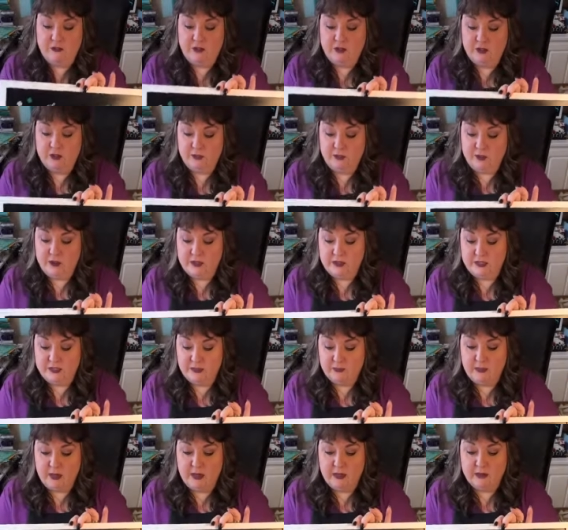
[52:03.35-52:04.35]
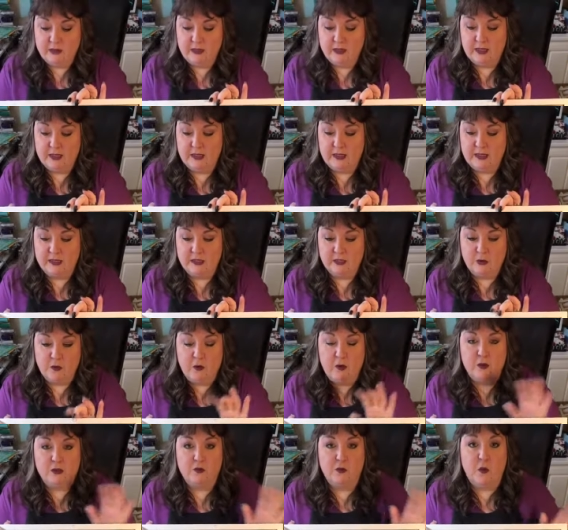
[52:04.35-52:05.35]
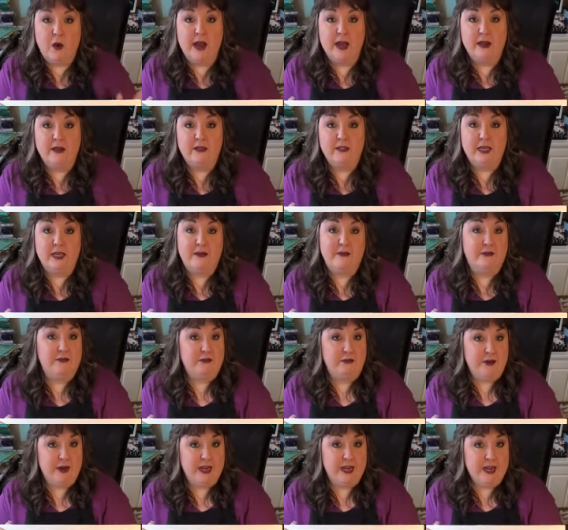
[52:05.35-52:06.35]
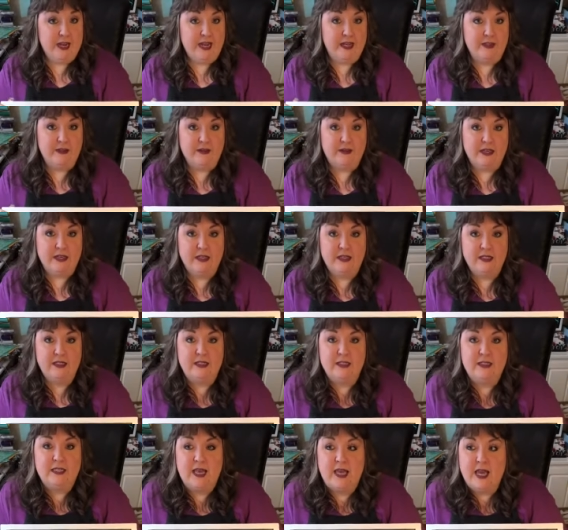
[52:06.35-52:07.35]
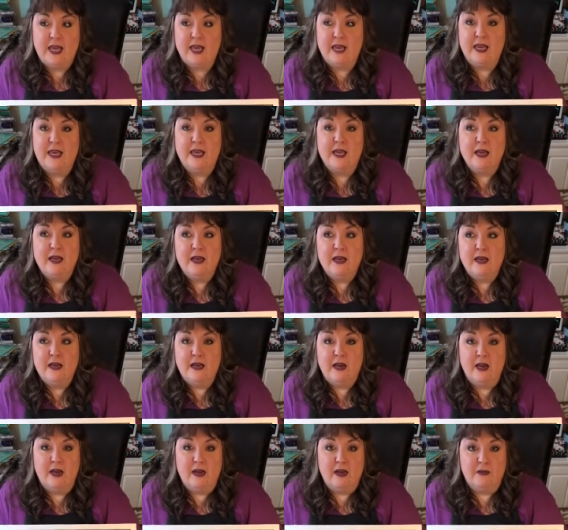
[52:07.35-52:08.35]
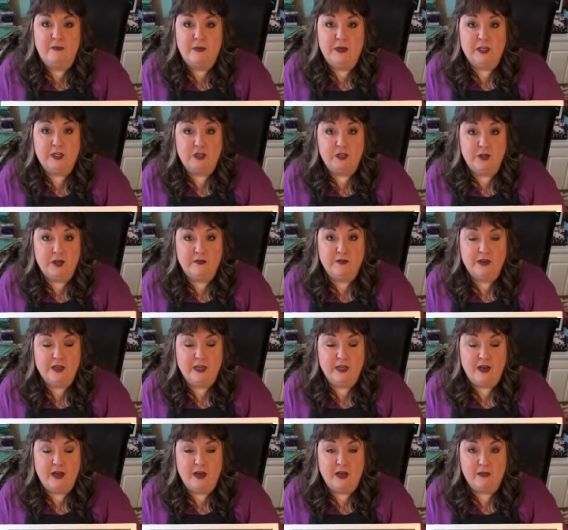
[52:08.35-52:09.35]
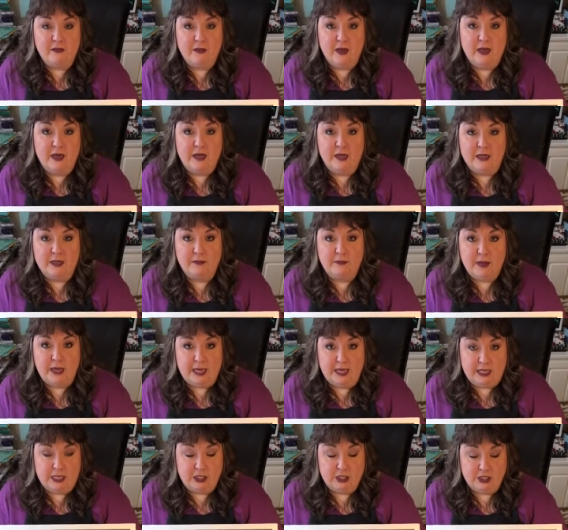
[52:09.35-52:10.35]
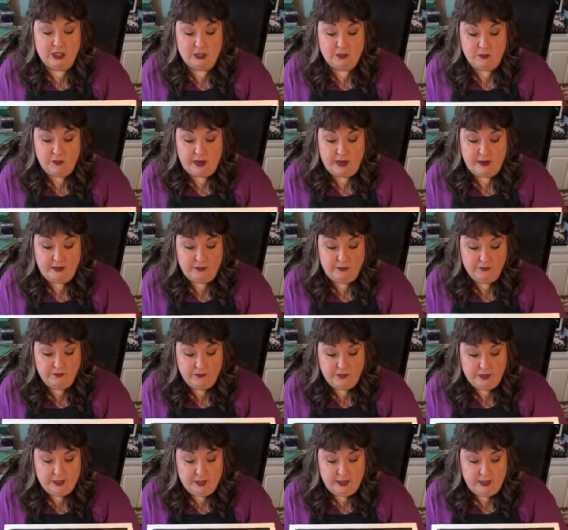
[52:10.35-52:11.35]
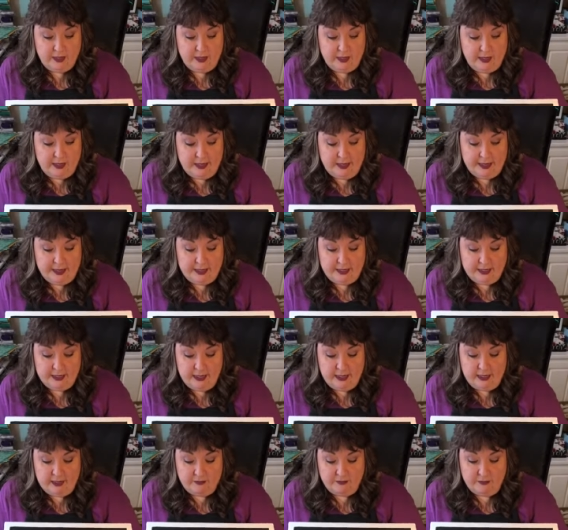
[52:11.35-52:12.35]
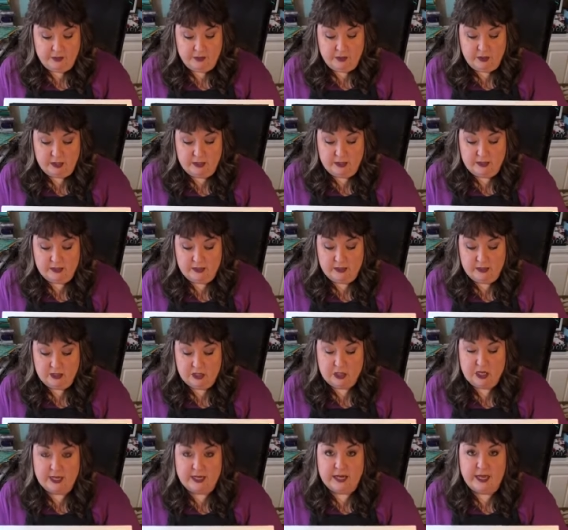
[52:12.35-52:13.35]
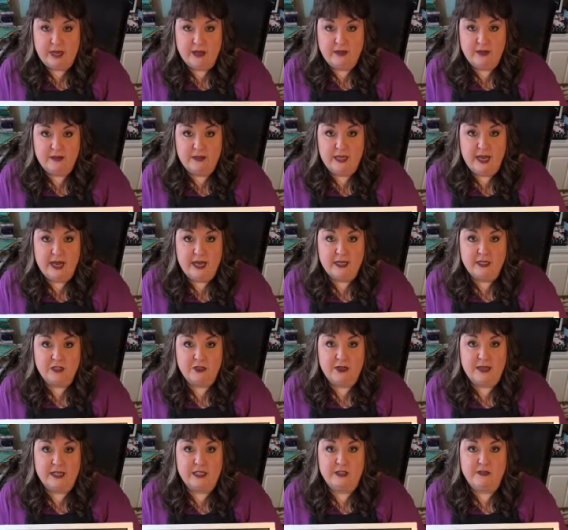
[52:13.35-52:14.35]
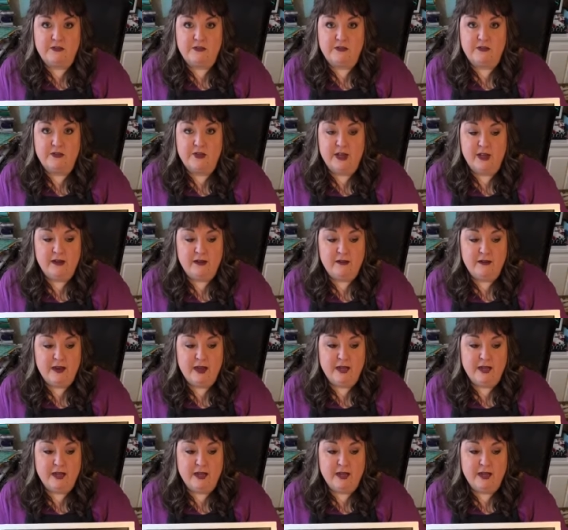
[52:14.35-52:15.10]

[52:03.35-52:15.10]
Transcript: Couture this month. It is called Wild and Free, and there is a a picture of it on my page as well. And um, you can check out that transfer there.